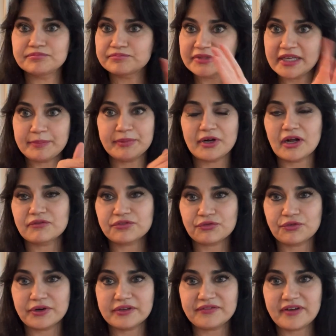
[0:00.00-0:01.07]
keep it on for
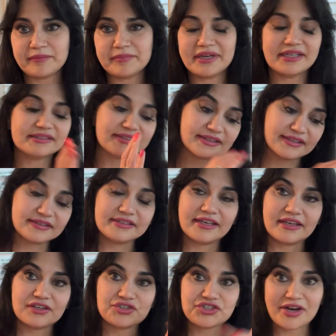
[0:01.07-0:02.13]
45 minutes and then take
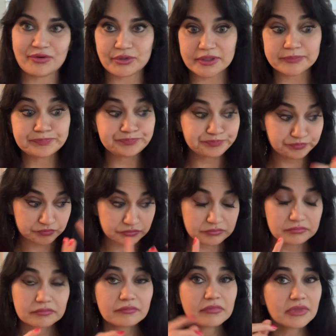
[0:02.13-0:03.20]
a shower.
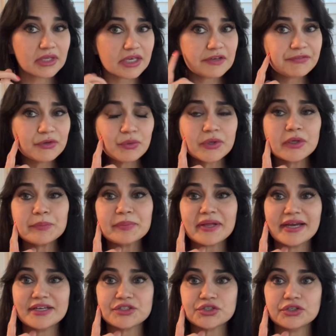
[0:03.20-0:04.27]
If you want to apply
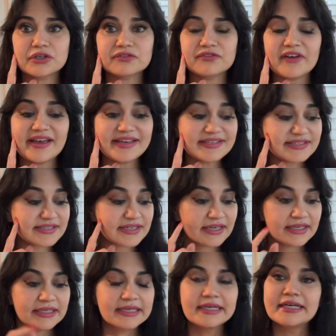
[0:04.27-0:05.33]
it to your
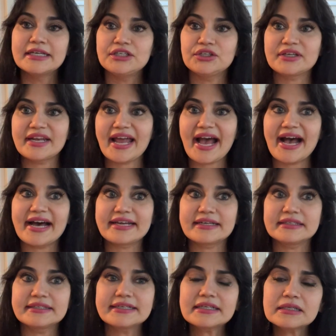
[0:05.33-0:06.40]
face, you can add a
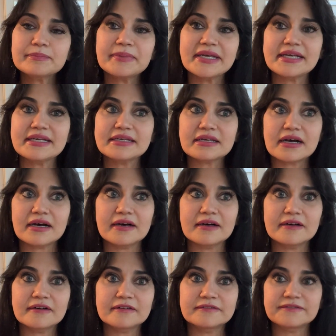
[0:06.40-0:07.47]
little bit
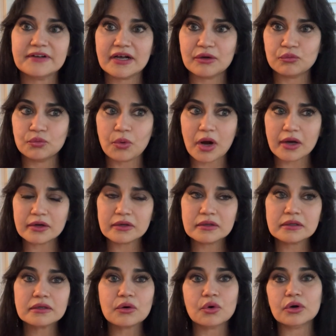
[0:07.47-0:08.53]
of
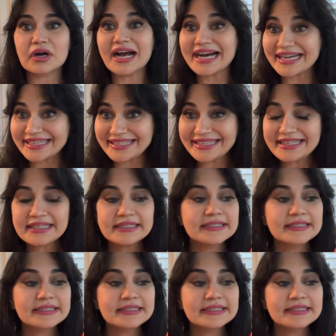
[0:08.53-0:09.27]
water or honey